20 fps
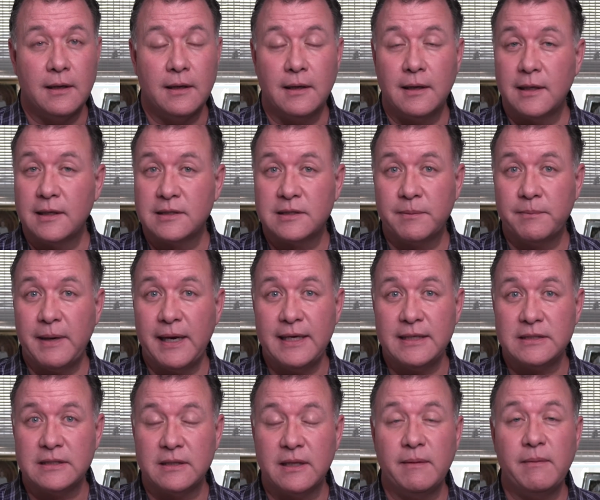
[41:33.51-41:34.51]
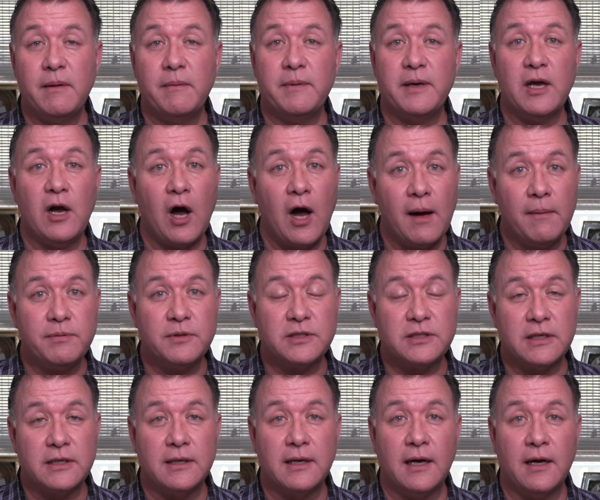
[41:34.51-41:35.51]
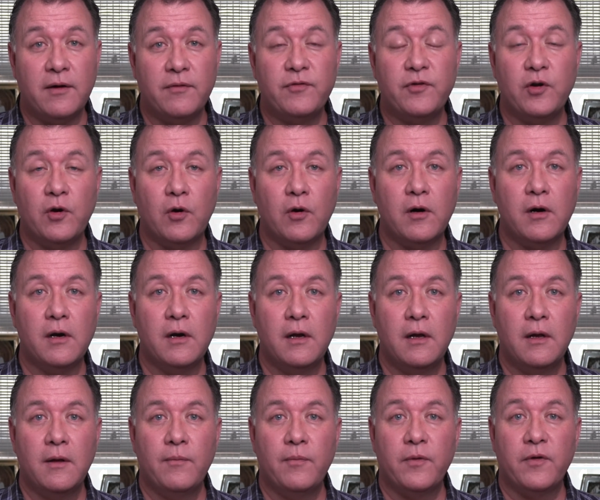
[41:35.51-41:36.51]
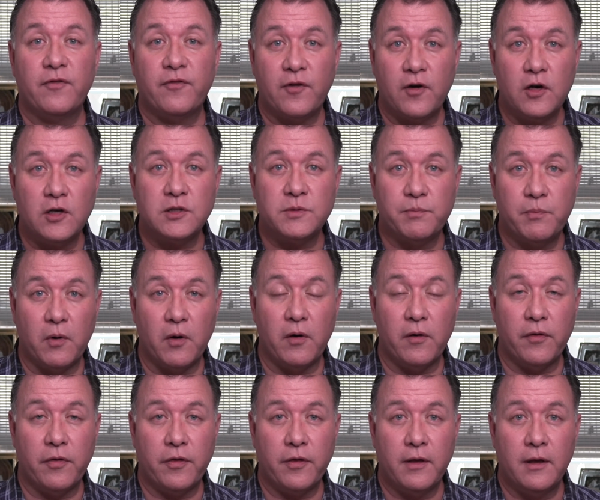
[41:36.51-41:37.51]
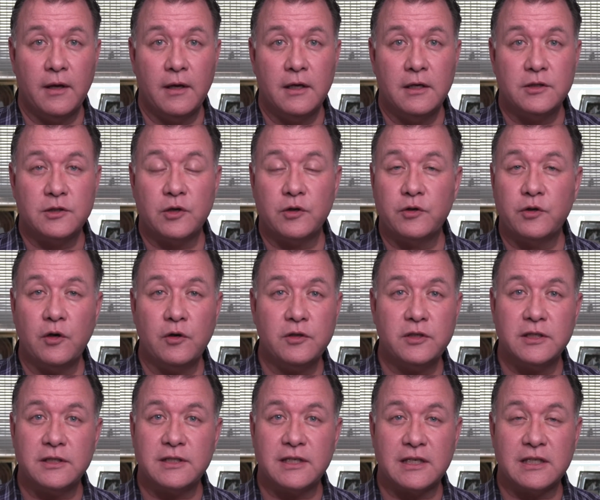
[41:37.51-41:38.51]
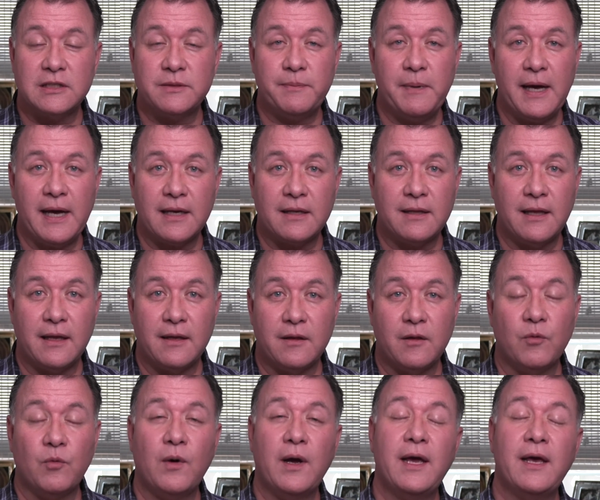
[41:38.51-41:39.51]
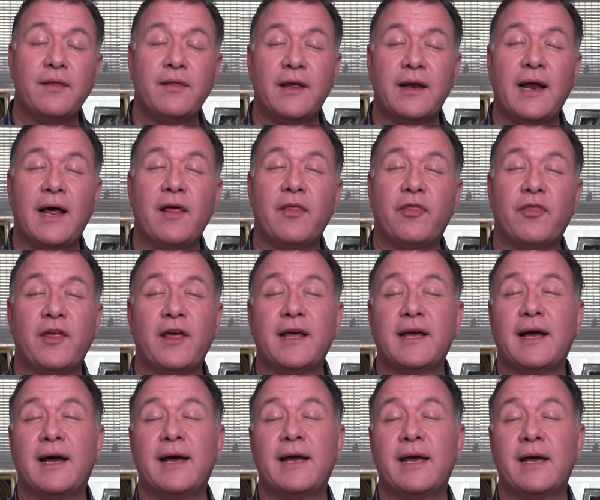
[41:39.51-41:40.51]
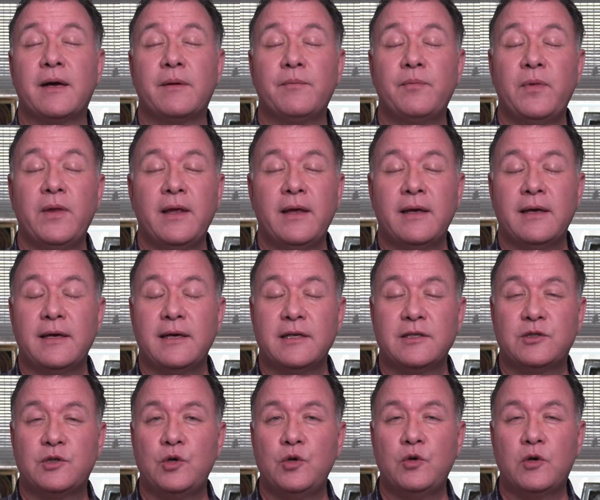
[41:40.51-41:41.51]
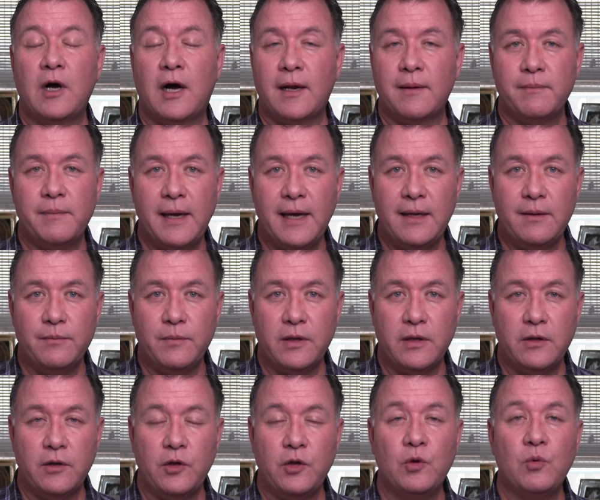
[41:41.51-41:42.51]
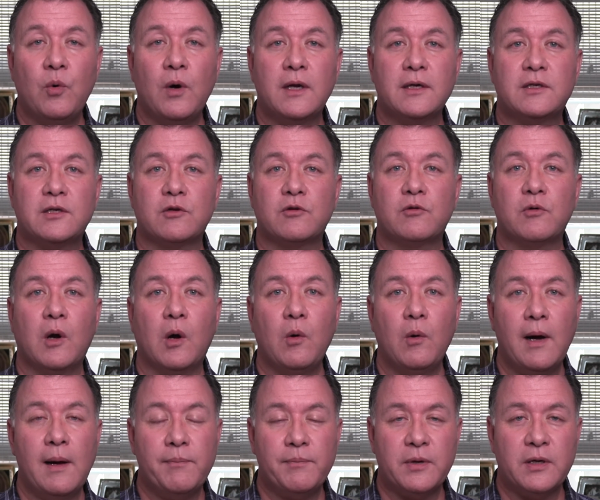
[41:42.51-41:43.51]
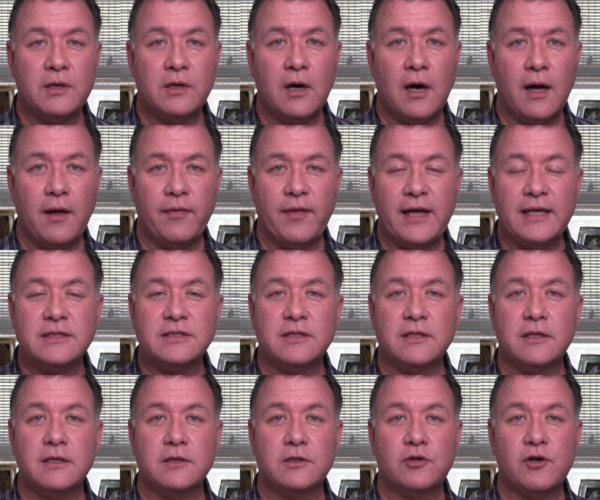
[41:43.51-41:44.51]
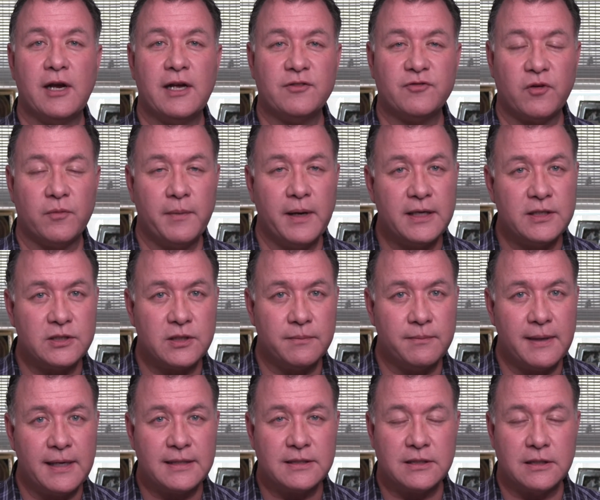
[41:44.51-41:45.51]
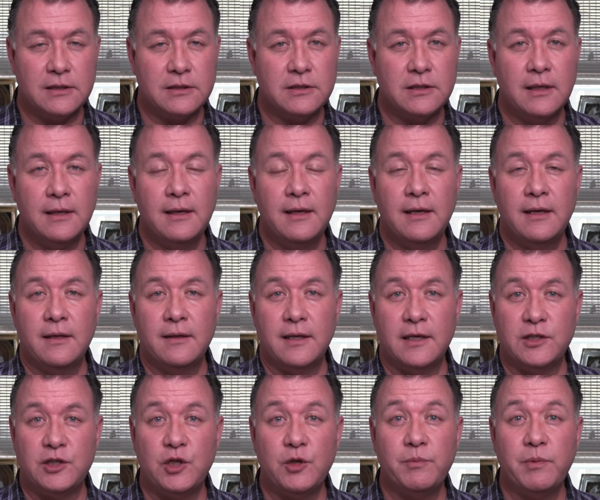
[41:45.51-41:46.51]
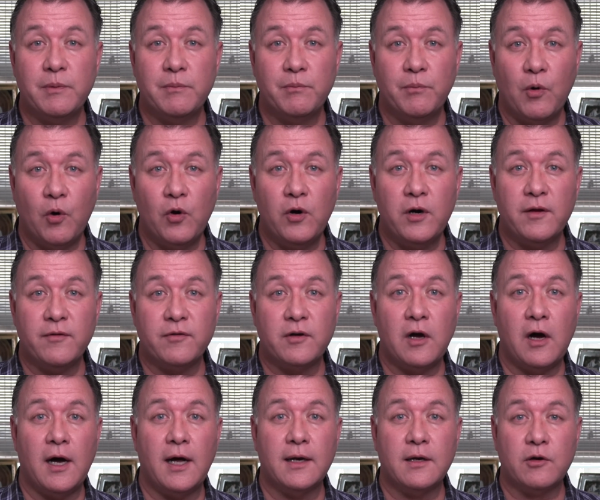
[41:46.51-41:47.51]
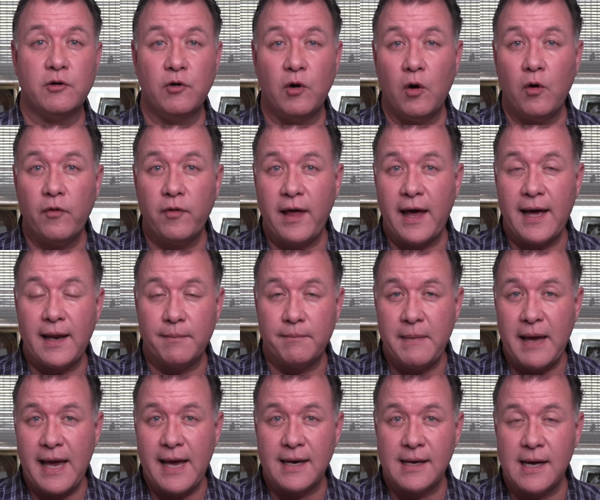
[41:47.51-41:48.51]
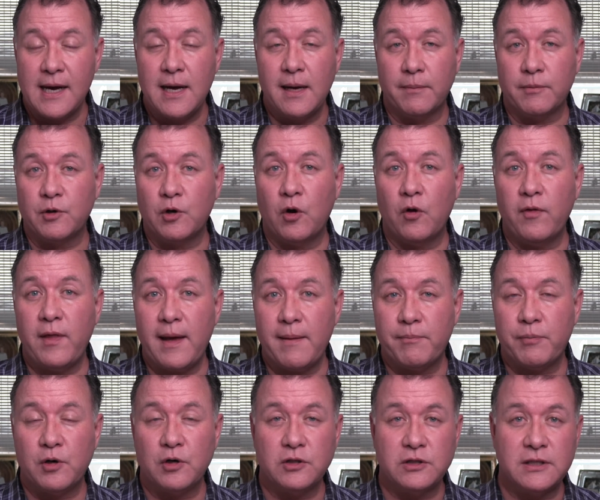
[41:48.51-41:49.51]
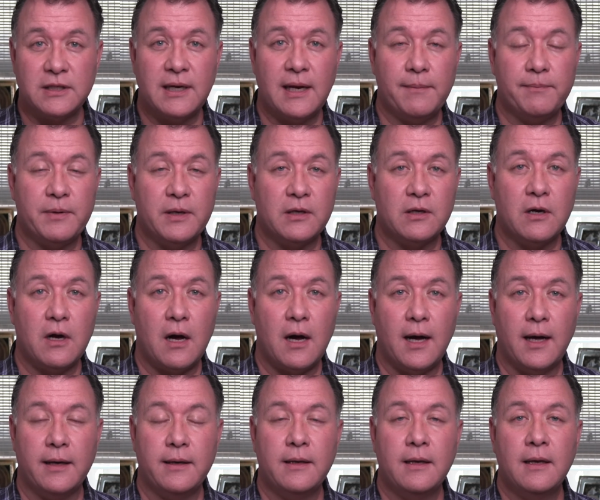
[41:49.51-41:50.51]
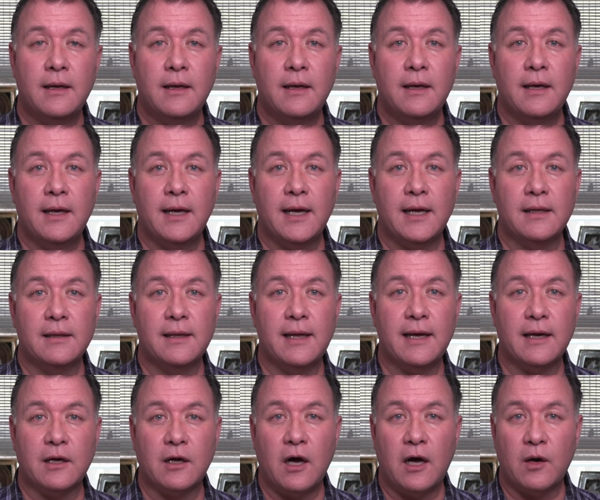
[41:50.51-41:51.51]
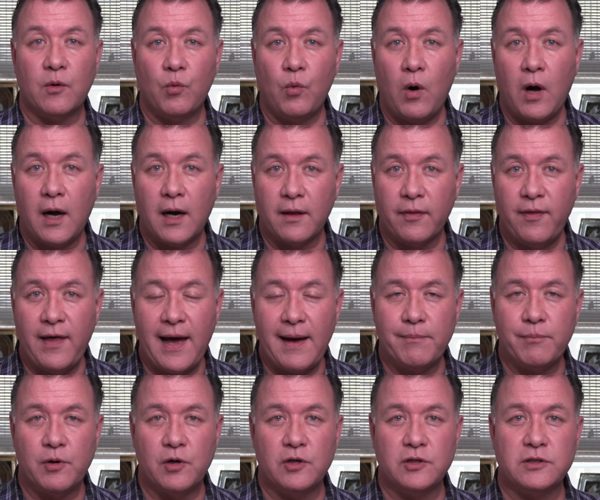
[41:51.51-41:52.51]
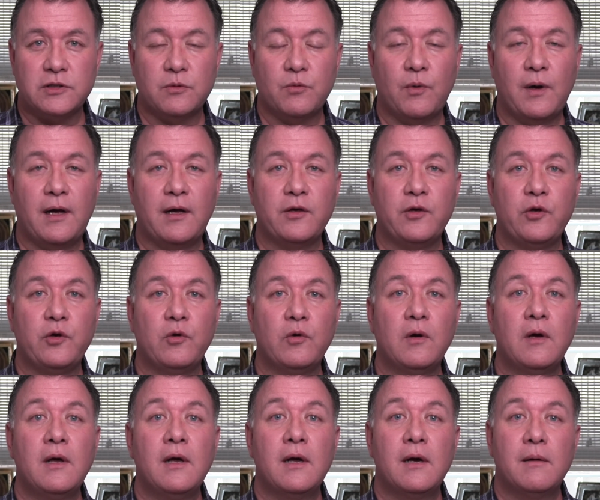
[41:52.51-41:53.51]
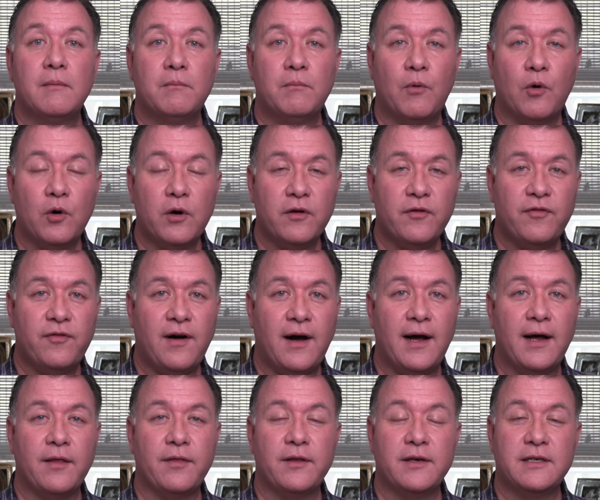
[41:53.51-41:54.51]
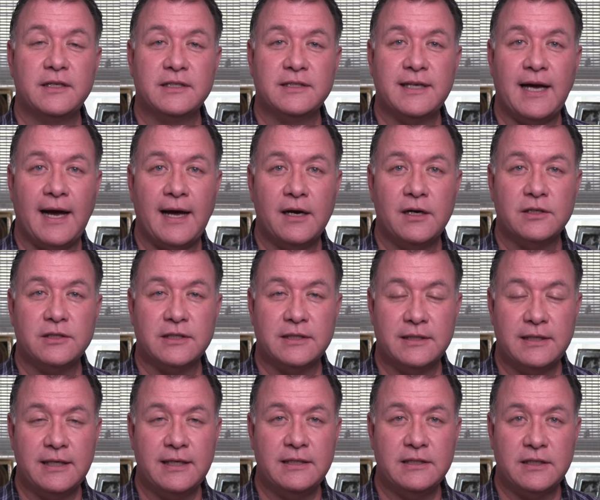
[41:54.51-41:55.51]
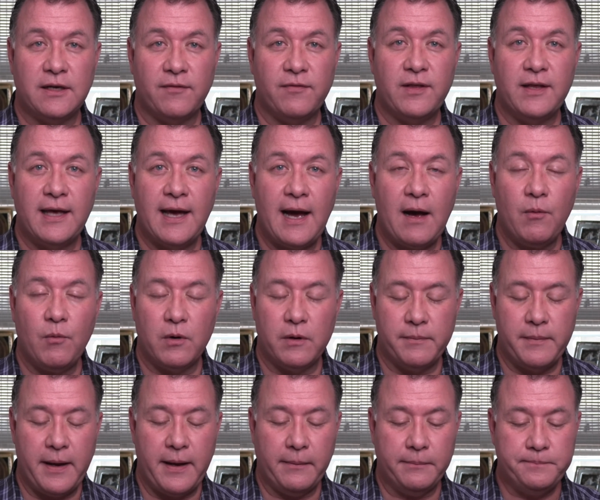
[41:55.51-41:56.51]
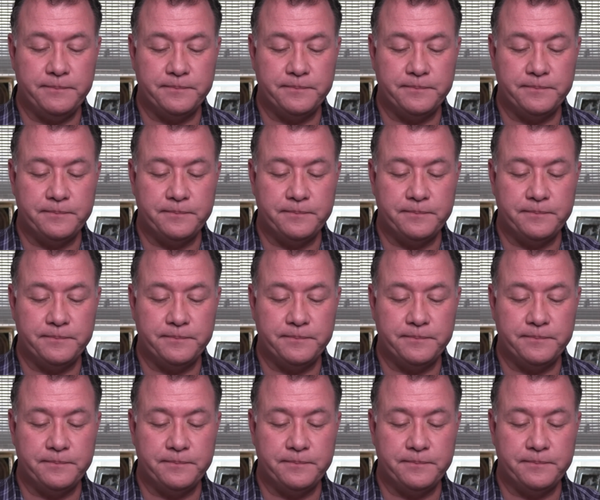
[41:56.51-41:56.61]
It's amazing. They may be opposite of your first birth. So don't just expect that the way that I think I am is who God made me. You want to grow up in God. That's the transformation message that you've been born of God, grow that man up, grow that person up in God, and let God walk that person while you mortify the desires and deeds of the outward man.